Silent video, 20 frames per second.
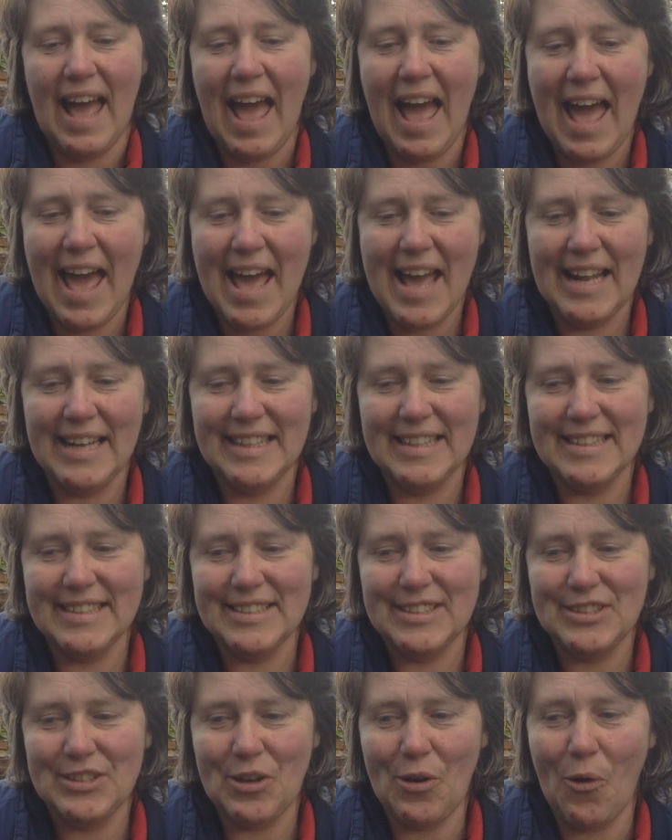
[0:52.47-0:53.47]
and
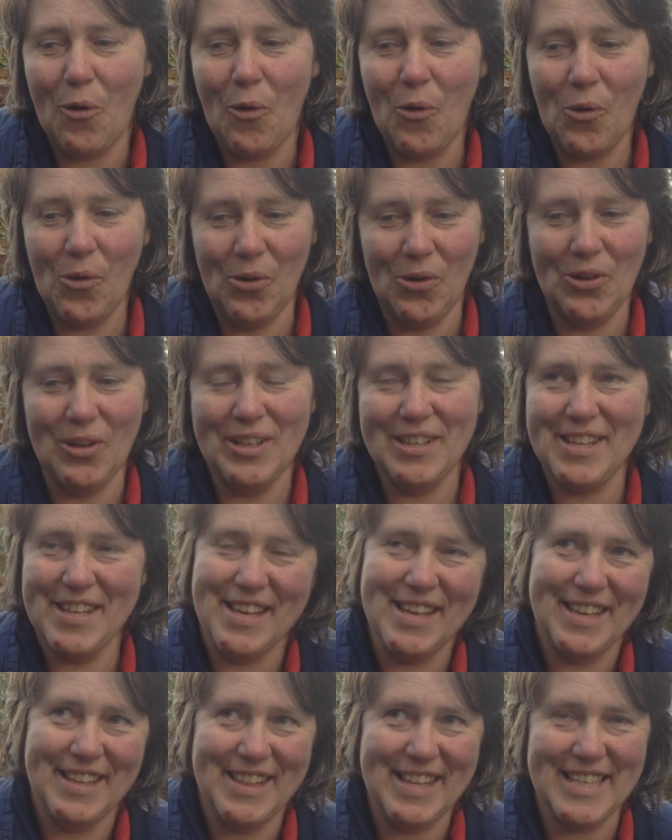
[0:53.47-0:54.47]
all
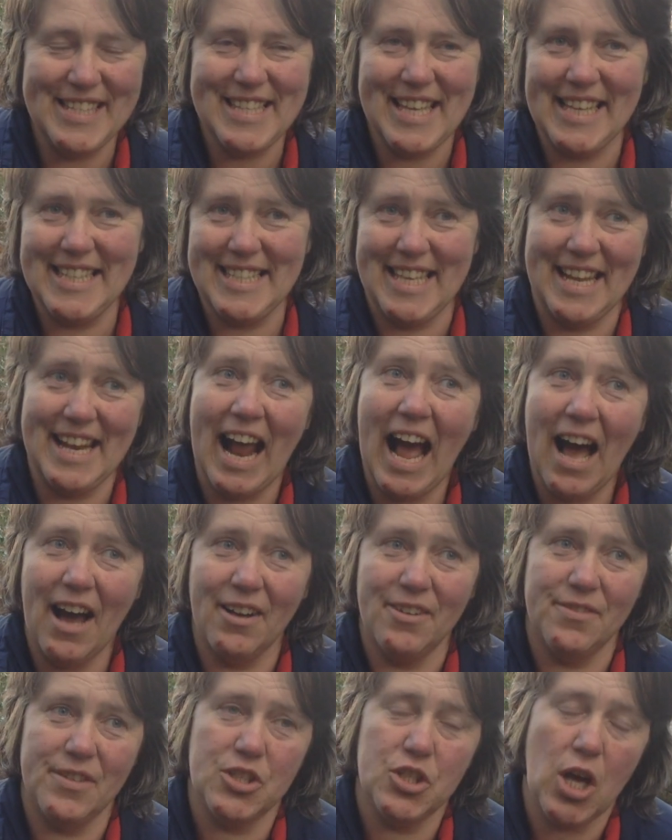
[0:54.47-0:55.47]
these things
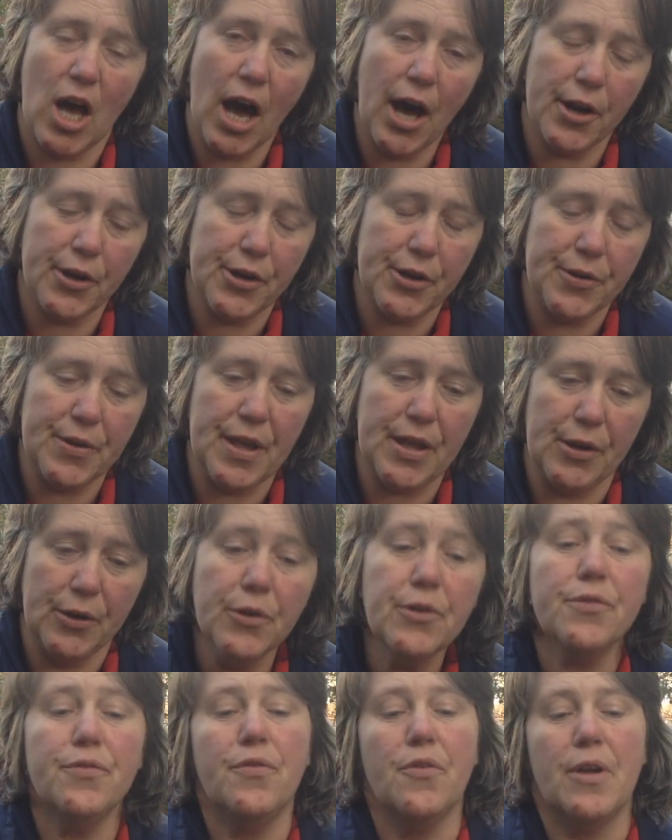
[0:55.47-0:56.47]
around which are going
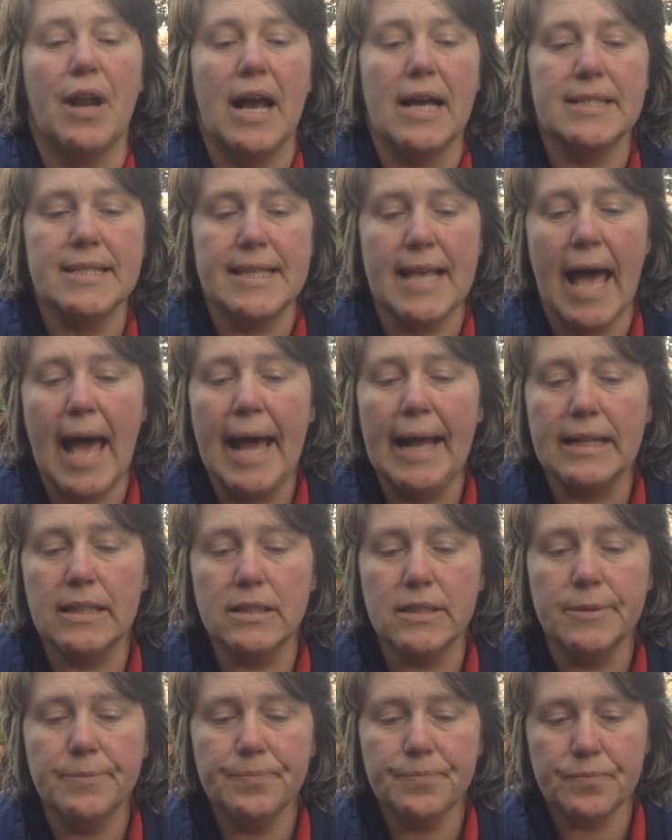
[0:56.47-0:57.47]
on for us.
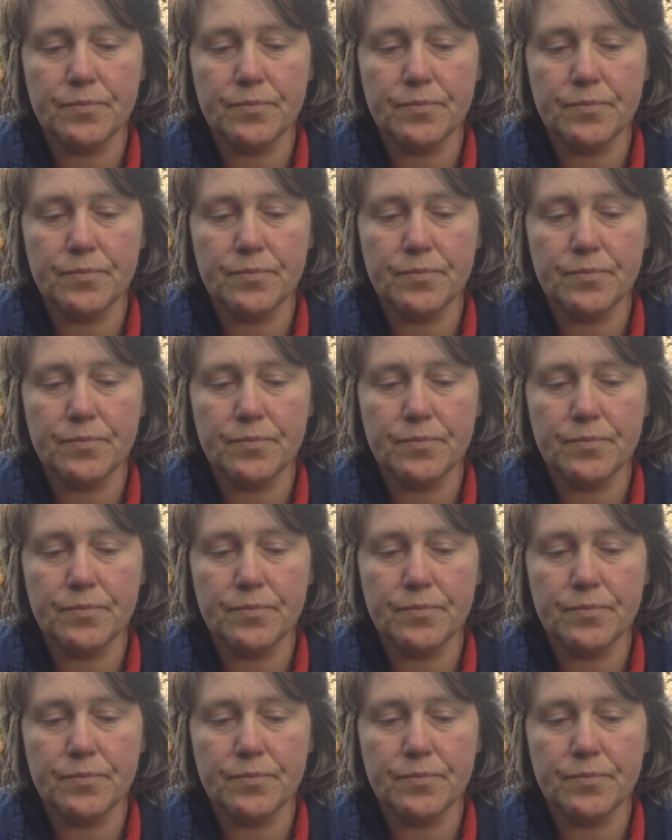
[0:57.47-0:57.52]
And